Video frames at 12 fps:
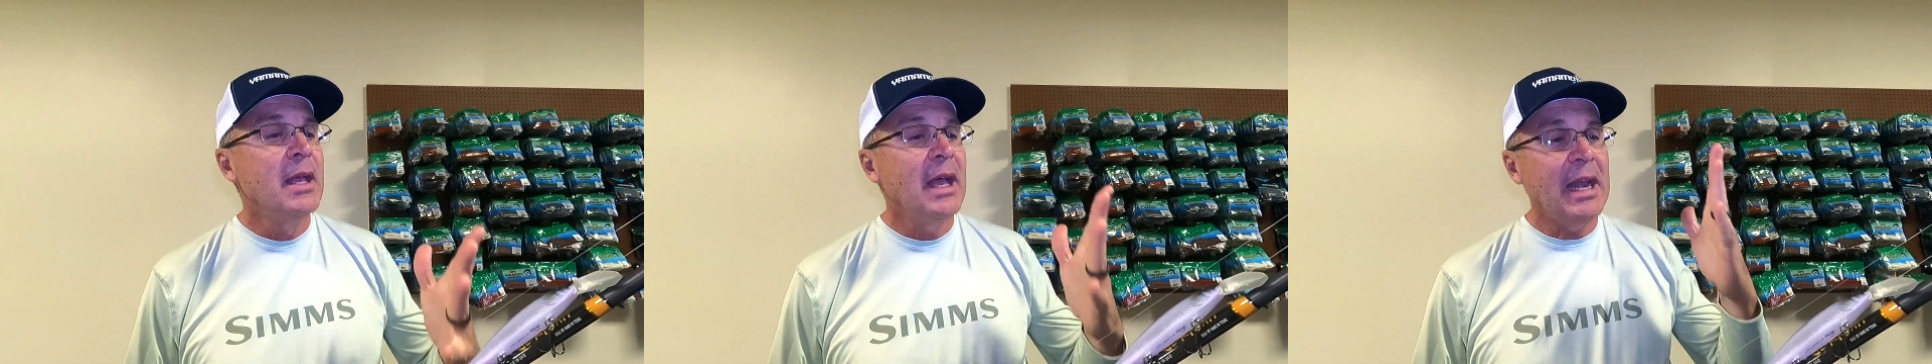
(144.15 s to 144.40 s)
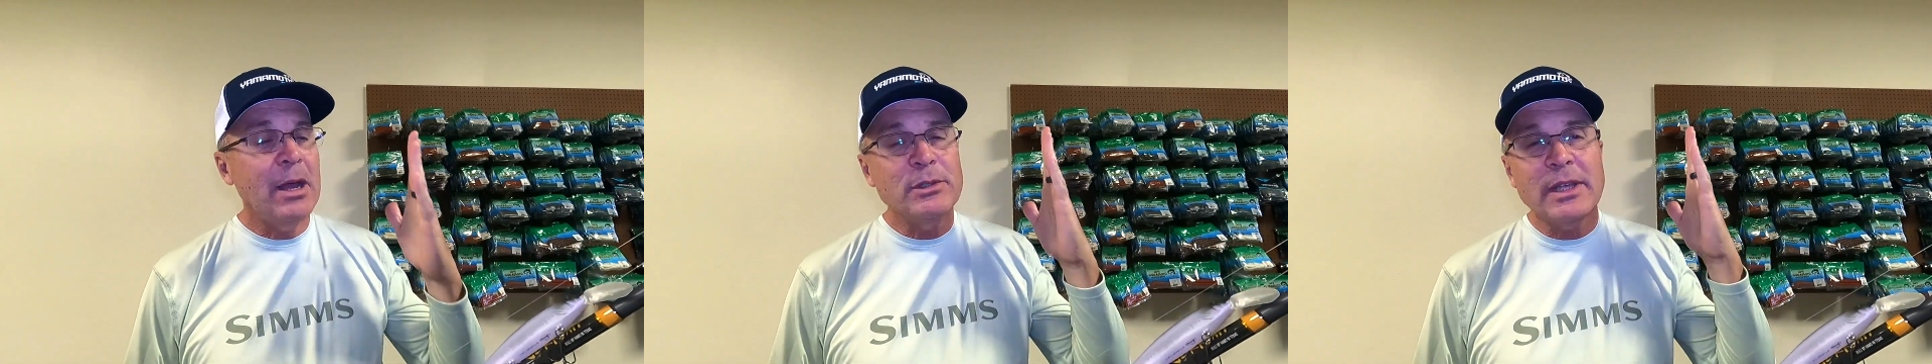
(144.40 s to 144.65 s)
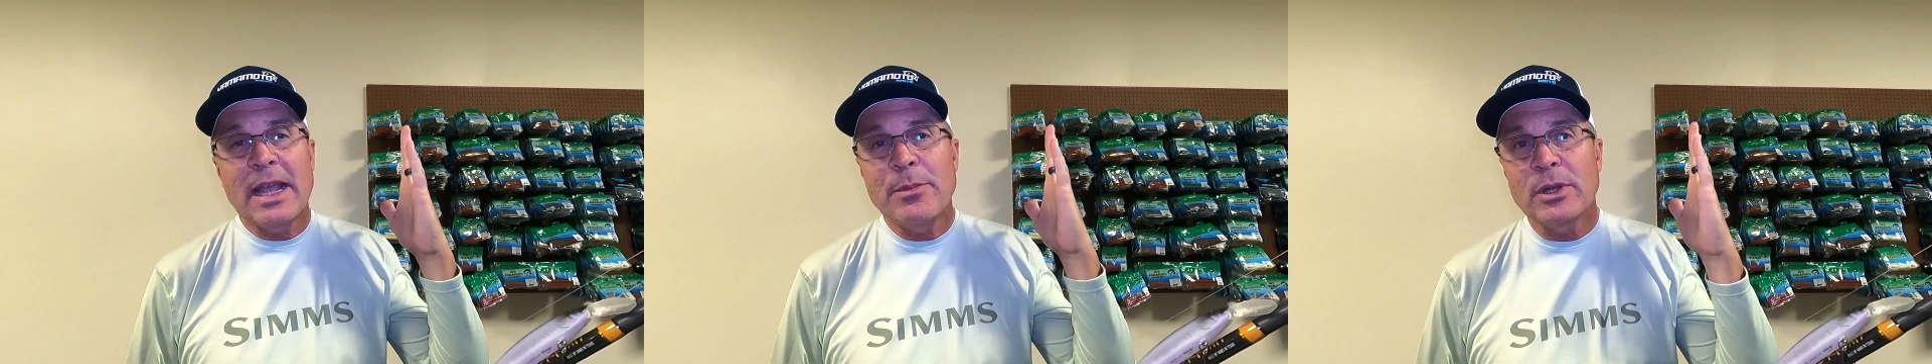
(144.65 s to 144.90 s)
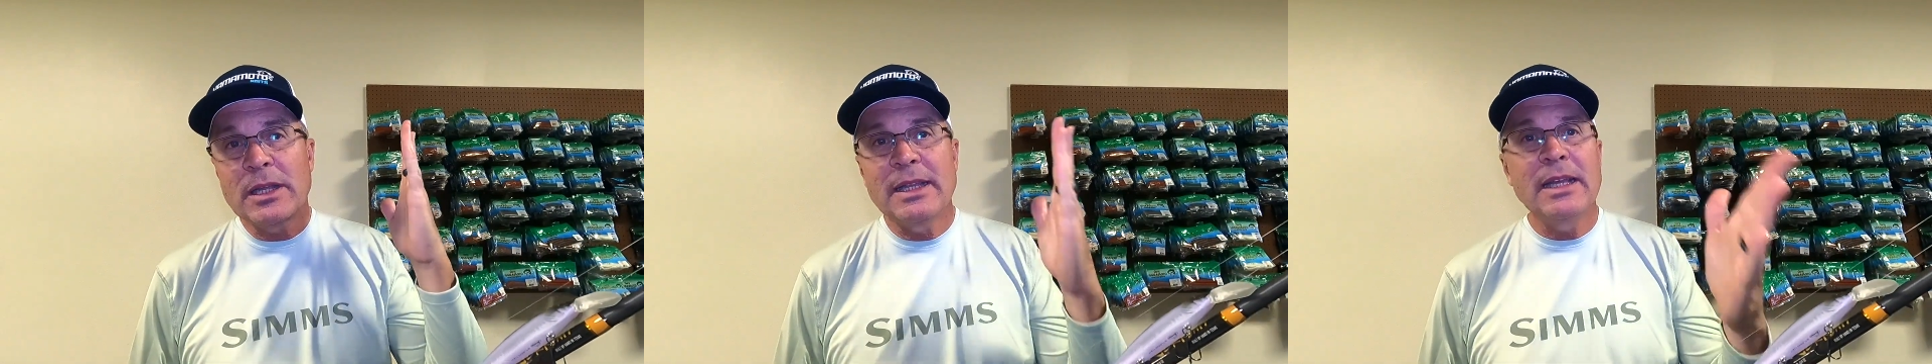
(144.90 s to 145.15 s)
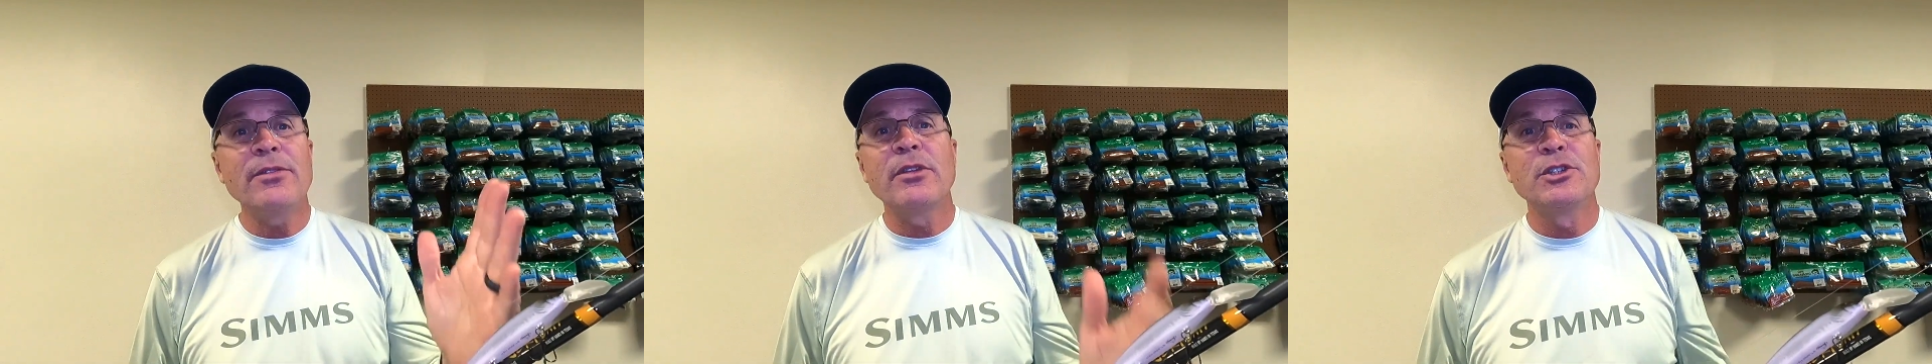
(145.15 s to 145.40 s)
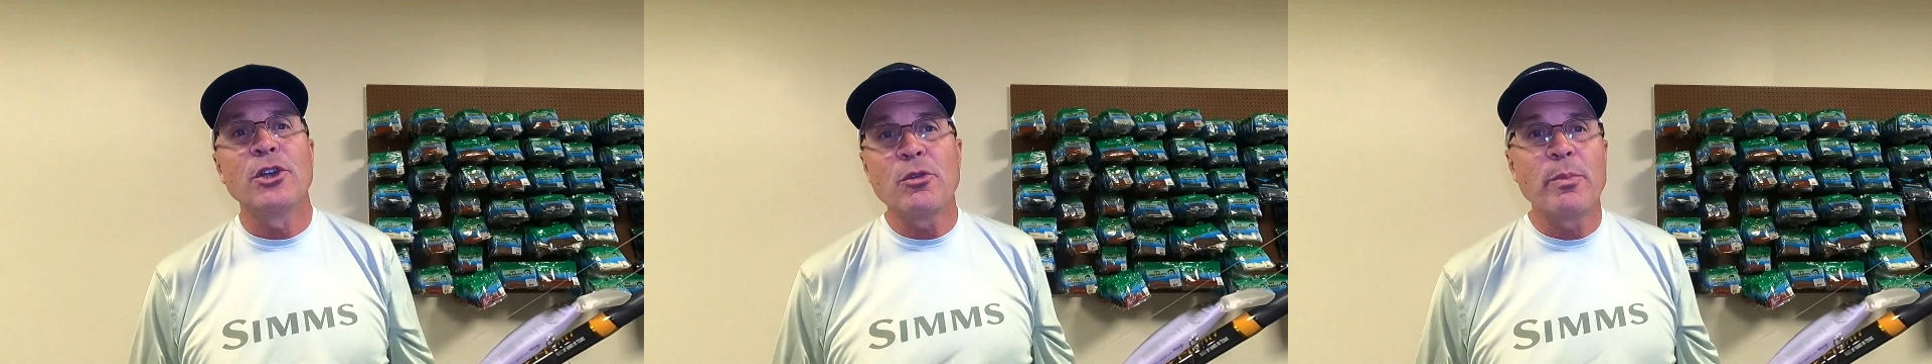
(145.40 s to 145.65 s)
And I was able to get the
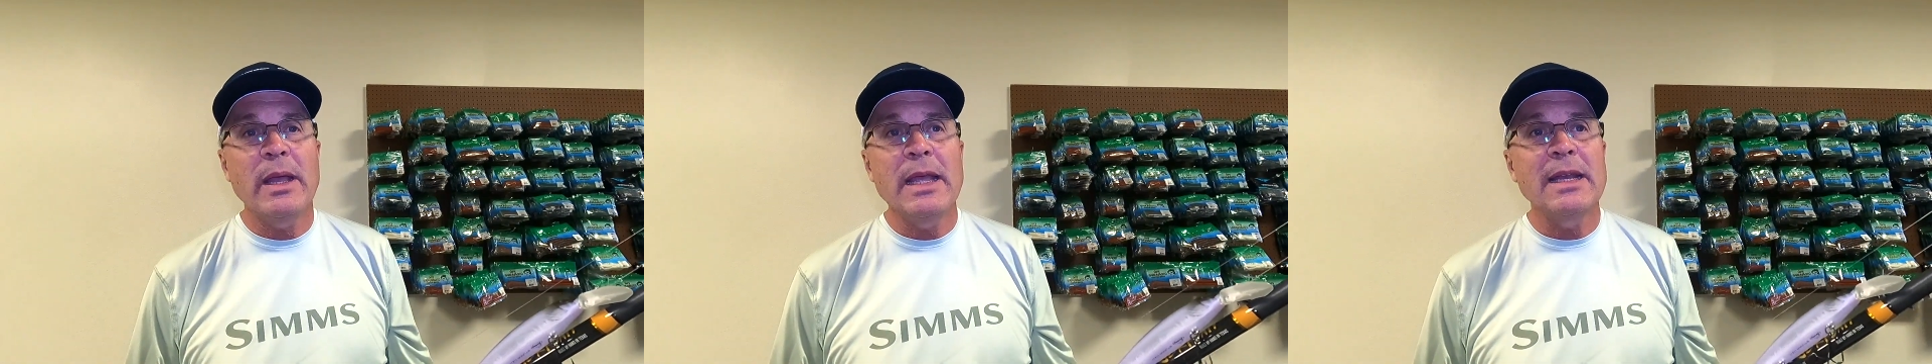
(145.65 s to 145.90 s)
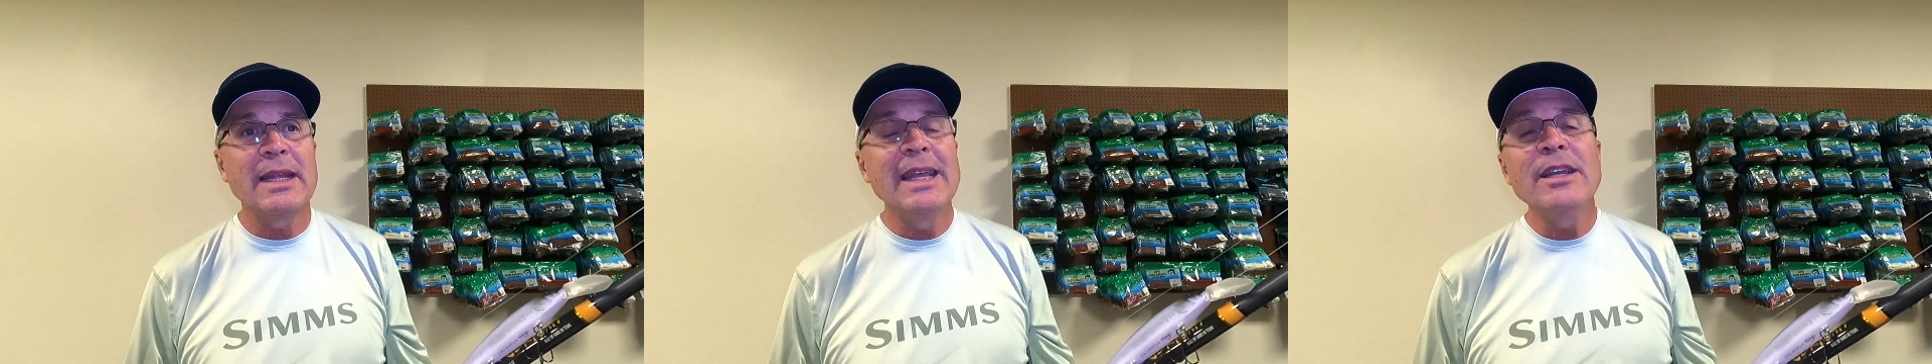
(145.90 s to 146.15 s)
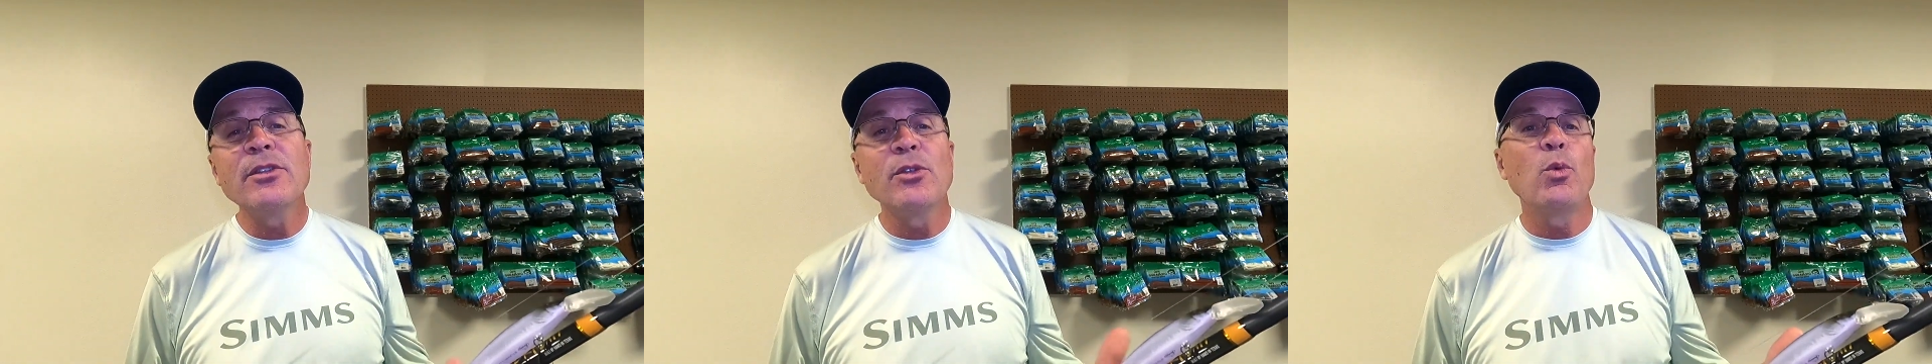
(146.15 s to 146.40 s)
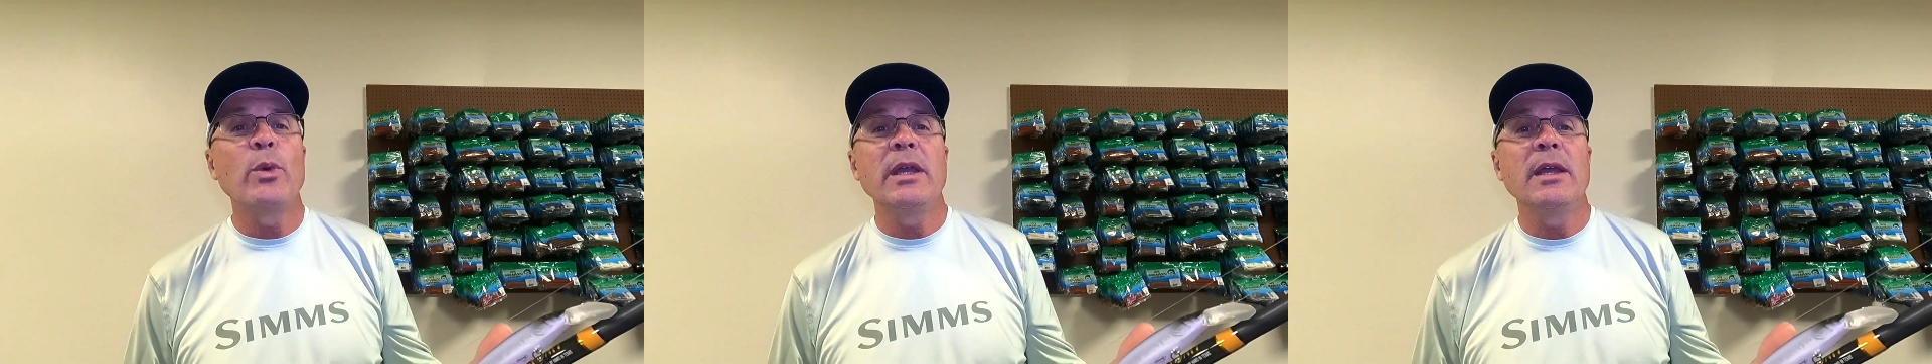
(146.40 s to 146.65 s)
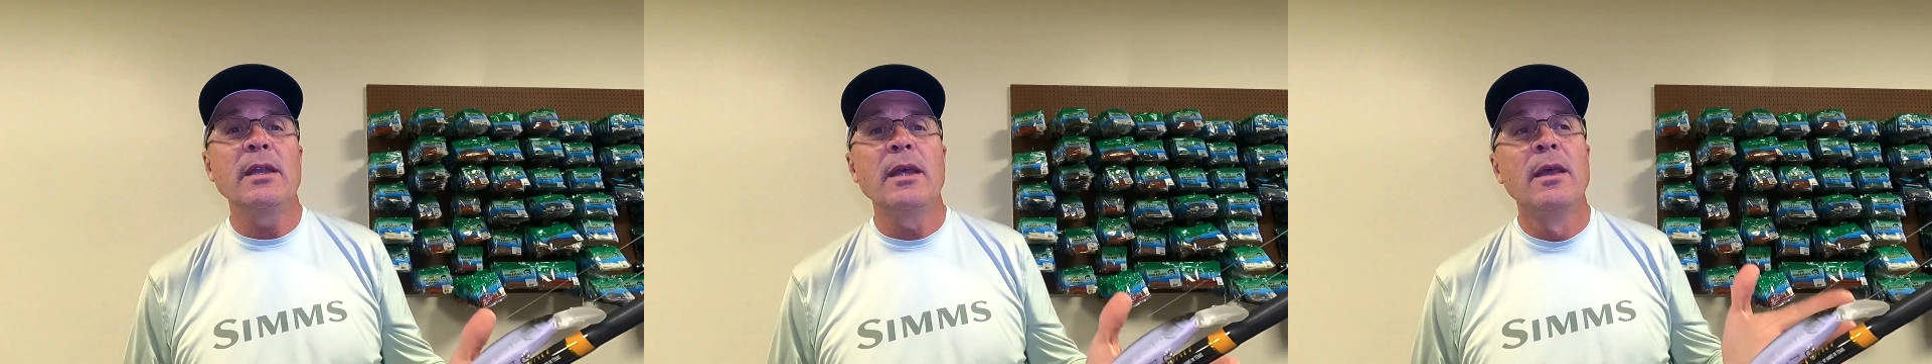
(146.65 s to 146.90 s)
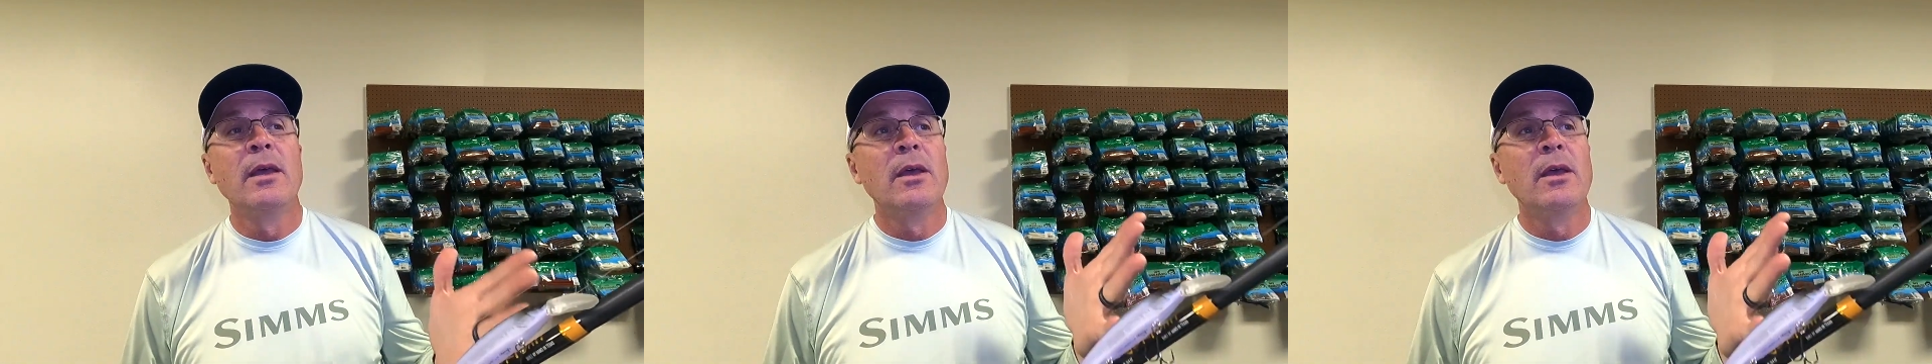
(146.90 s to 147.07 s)
jerk bait into the wind